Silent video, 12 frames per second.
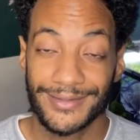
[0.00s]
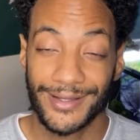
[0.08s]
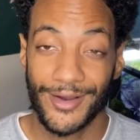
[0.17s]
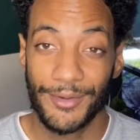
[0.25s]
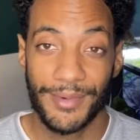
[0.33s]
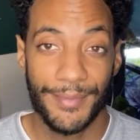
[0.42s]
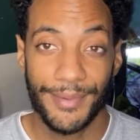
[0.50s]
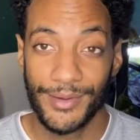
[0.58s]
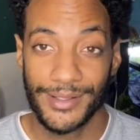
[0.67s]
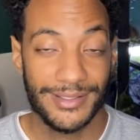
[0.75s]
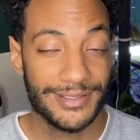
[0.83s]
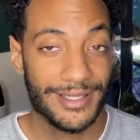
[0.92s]
Like, all my
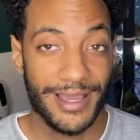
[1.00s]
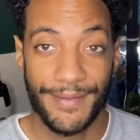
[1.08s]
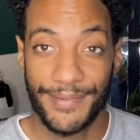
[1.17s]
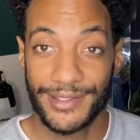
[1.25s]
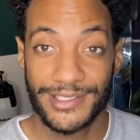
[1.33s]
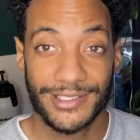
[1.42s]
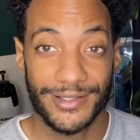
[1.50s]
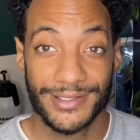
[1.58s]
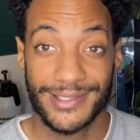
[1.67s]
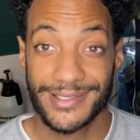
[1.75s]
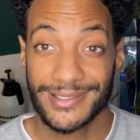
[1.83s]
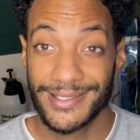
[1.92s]
boas have been chill
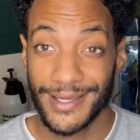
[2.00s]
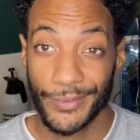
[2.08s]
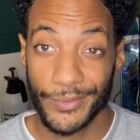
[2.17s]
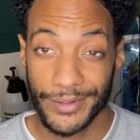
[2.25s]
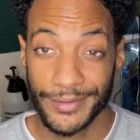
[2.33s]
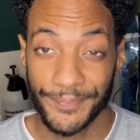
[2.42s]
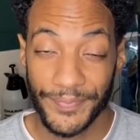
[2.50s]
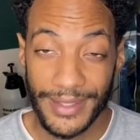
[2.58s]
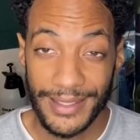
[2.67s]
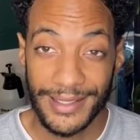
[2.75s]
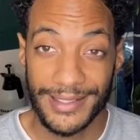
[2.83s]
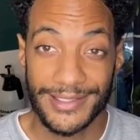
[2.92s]
since day one,
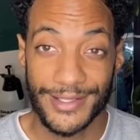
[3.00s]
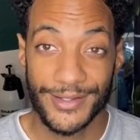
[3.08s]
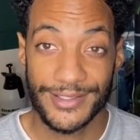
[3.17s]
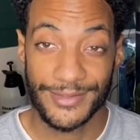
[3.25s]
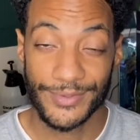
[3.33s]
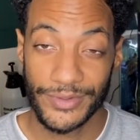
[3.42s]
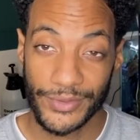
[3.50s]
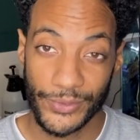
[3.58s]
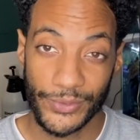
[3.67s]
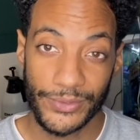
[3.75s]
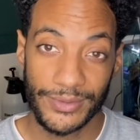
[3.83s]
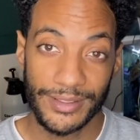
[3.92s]
and so it's just really
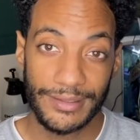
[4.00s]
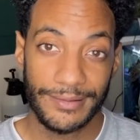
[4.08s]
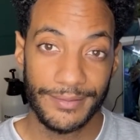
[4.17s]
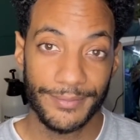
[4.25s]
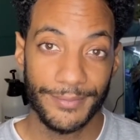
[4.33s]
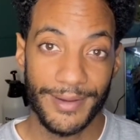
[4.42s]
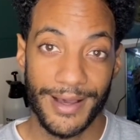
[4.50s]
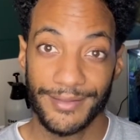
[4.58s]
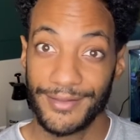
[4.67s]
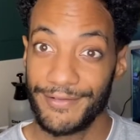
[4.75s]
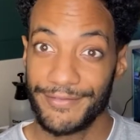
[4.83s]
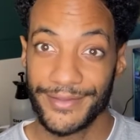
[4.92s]
cool. I
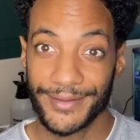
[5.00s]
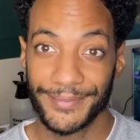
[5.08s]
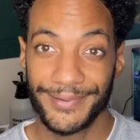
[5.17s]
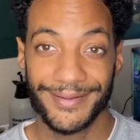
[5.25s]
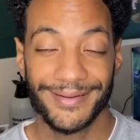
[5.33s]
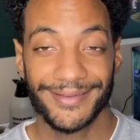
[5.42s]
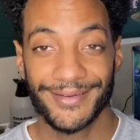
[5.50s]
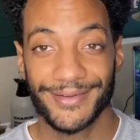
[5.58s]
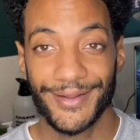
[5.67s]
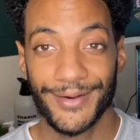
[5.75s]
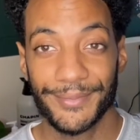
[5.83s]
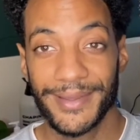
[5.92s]
love them. They're
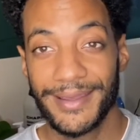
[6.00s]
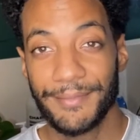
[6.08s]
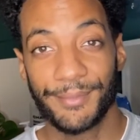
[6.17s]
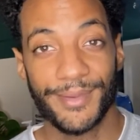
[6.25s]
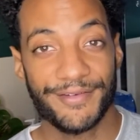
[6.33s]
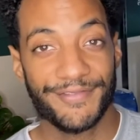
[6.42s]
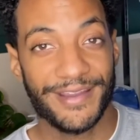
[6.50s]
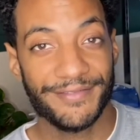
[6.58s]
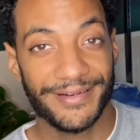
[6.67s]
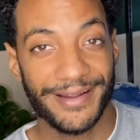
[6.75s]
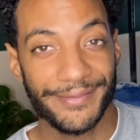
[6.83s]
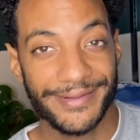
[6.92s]
dope. My
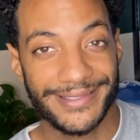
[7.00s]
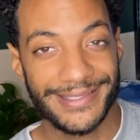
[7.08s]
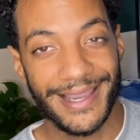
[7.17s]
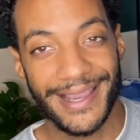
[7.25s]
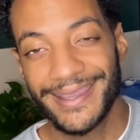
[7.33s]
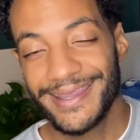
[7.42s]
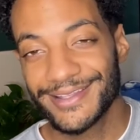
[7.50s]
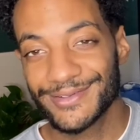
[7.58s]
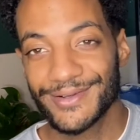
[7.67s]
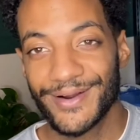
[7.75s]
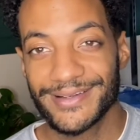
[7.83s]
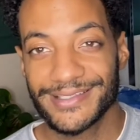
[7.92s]
favorite, it's
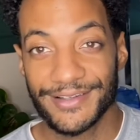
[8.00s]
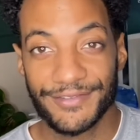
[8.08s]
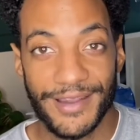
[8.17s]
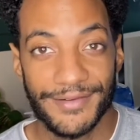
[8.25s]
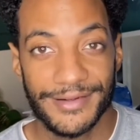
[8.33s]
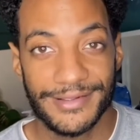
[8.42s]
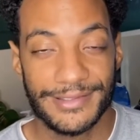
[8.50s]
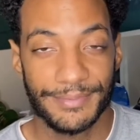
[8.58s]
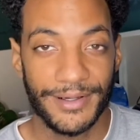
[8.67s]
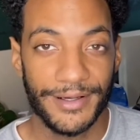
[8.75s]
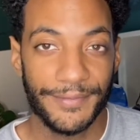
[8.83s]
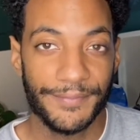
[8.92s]
really hard to say favorites,
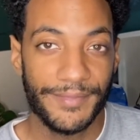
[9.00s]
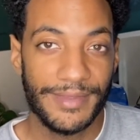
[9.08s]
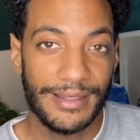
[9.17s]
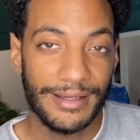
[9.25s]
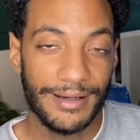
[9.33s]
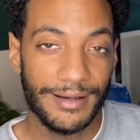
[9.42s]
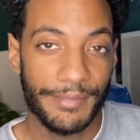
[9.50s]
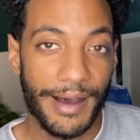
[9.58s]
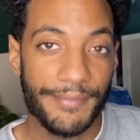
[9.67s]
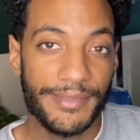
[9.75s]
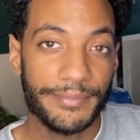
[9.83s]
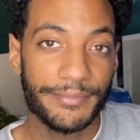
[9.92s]
but
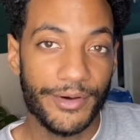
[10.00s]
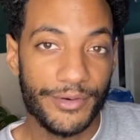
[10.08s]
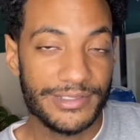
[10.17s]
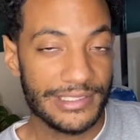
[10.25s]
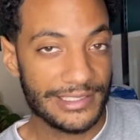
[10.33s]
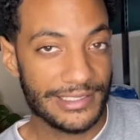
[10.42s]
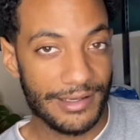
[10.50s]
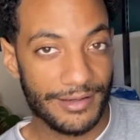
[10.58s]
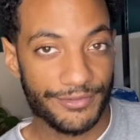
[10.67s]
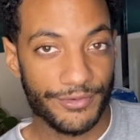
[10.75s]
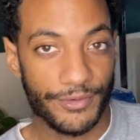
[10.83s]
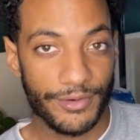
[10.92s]
I'm the most
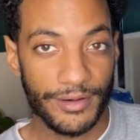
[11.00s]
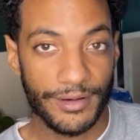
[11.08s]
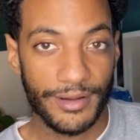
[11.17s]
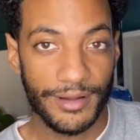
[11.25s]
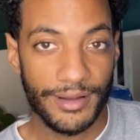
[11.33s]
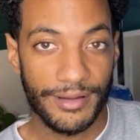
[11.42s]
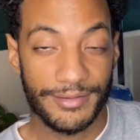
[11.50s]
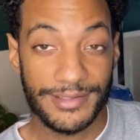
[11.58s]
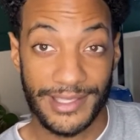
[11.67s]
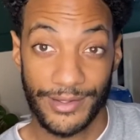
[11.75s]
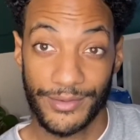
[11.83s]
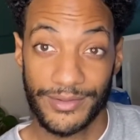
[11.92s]
excited for
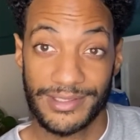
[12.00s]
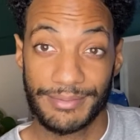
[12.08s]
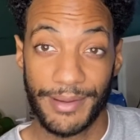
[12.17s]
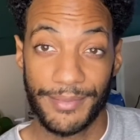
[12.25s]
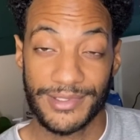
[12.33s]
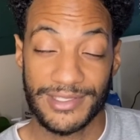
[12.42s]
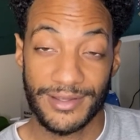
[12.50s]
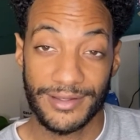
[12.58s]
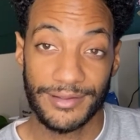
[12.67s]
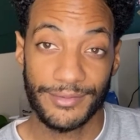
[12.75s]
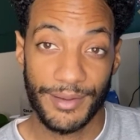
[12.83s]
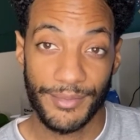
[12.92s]
Skittles, my
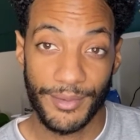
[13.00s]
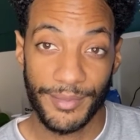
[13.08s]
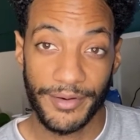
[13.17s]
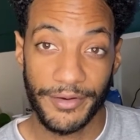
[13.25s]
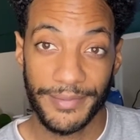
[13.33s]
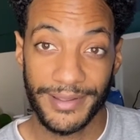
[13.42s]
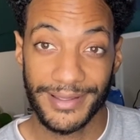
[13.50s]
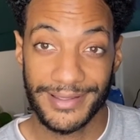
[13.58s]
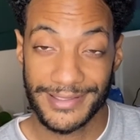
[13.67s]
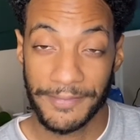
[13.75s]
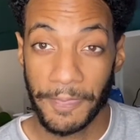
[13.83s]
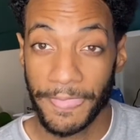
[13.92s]
Brazilian rainbow boa,
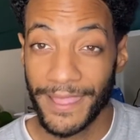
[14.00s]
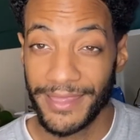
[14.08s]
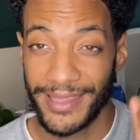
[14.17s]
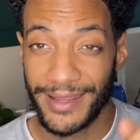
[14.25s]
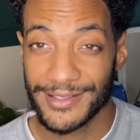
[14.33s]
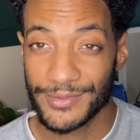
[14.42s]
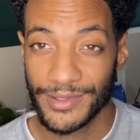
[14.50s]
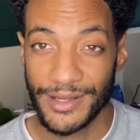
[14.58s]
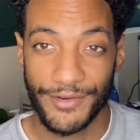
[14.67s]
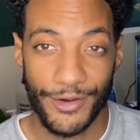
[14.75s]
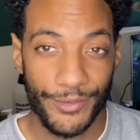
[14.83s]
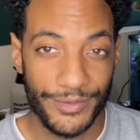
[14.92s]
because that is one
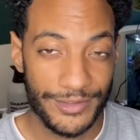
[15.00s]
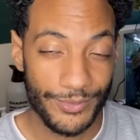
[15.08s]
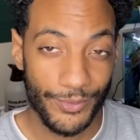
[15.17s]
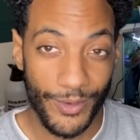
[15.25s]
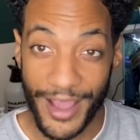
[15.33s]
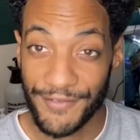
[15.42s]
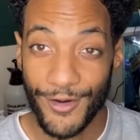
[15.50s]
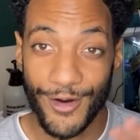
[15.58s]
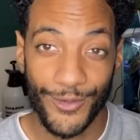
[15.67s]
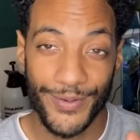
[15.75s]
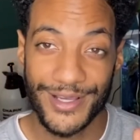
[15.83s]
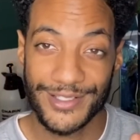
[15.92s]
I've always
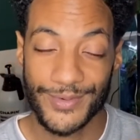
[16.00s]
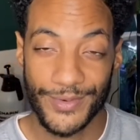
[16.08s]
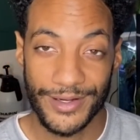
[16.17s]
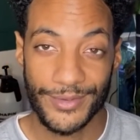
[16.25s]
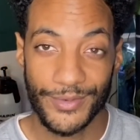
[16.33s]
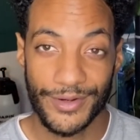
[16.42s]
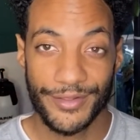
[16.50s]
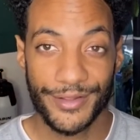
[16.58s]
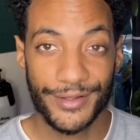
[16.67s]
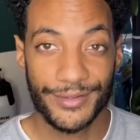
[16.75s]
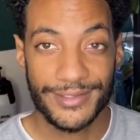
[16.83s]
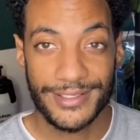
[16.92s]
wanted one of
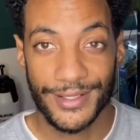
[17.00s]
those.